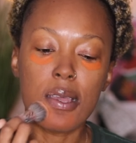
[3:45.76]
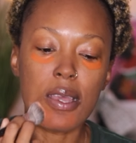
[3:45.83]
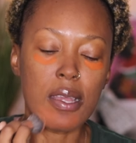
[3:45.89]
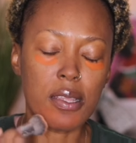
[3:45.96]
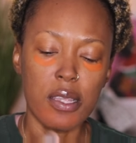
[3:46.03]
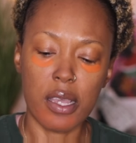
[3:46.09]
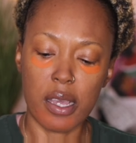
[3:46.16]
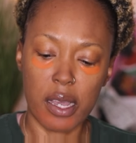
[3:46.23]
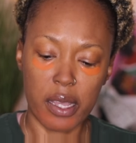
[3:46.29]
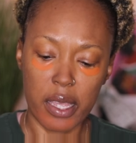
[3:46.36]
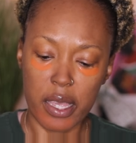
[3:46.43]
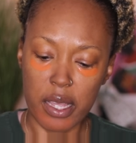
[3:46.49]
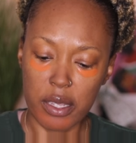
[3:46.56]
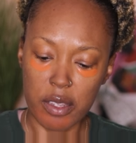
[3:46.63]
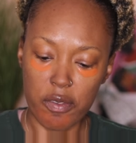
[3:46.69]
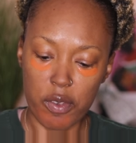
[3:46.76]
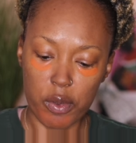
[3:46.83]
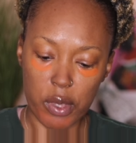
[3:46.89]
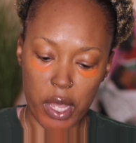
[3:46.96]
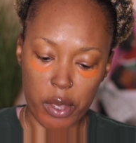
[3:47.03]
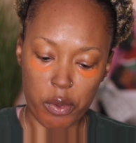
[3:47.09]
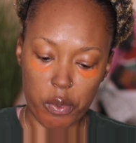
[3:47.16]
And yeah, I can't
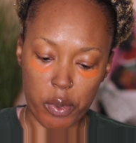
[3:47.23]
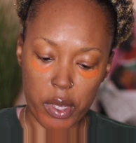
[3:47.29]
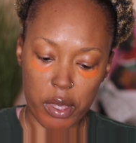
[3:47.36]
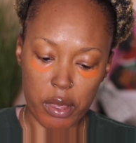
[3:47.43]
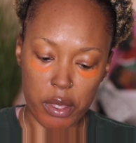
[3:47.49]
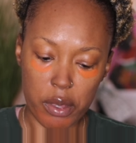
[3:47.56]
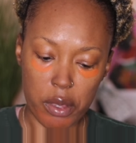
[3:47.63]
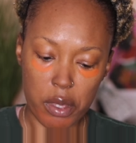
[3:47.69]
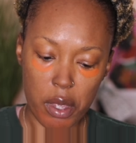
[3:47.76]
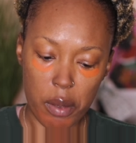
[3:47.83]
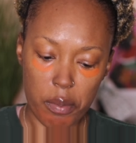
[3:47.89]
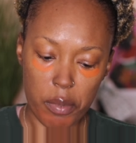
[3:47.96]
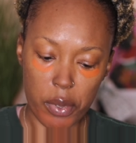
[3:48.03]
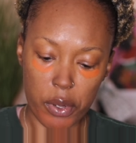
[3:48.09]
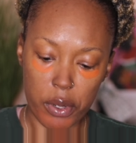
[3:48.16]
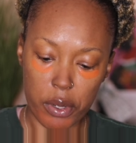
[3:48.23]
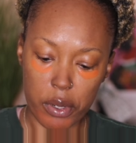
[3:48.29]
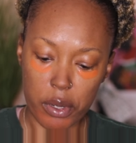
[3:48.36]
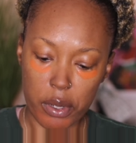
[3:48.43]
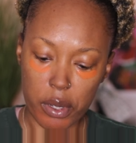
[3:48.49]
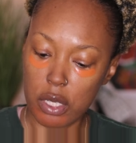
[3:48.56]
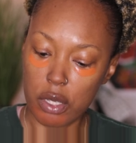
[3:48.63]
even like read the number
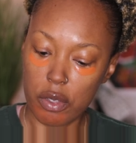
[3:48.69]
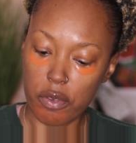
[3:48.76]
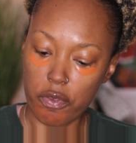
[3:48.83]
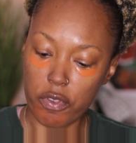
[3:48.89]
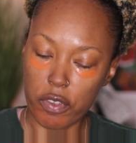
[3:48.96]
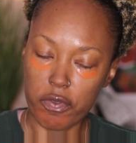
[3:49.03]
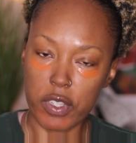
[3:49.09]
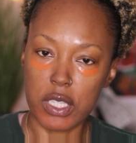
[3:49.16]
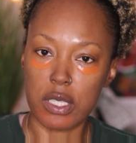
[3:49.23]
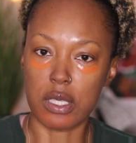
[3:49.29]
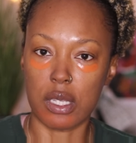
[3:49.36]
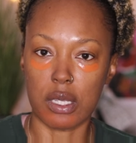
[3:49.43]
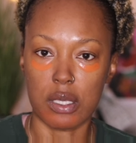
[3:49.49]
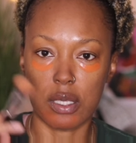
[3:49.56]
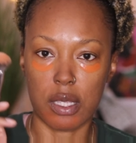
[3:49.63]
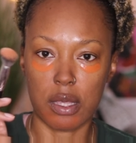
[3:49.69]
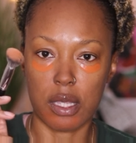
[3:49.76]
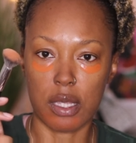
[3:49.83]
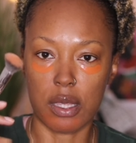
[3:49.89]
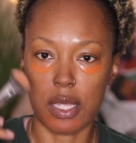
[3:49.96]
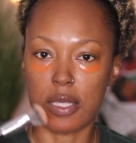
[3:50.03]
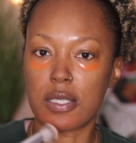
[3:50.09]
56. I
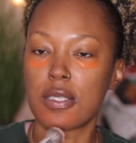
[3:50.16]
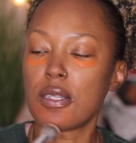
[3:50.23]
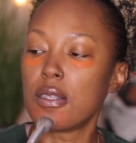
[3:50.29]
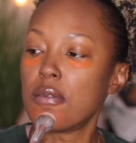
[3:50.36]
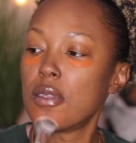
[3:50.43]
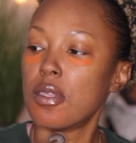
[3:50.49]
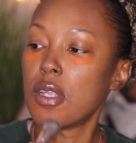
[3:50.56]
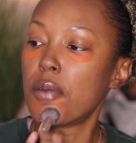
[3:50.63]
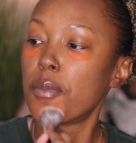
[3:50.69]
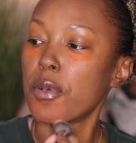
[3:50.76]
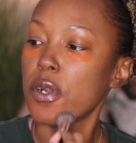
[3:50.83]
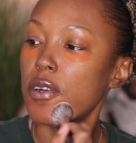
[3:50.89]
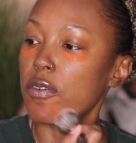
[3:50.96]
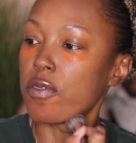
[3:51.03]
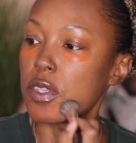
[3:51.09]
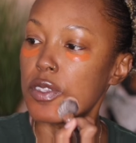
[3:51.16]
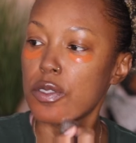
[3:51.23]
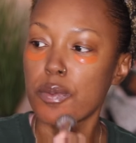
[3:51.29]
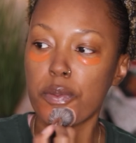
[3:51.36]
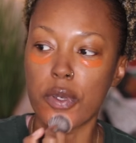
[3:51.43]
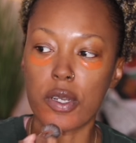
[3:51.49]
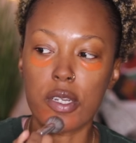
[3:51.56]
think that's the number of this
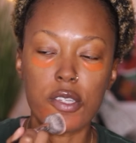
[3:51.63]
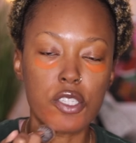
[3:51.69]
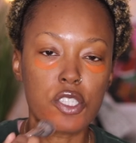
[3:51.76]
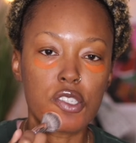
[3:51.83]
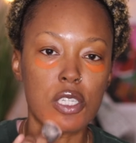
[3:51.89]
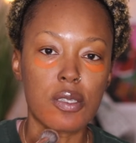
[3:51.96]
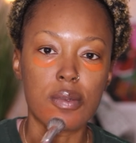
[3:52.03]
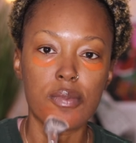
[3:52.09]
brush.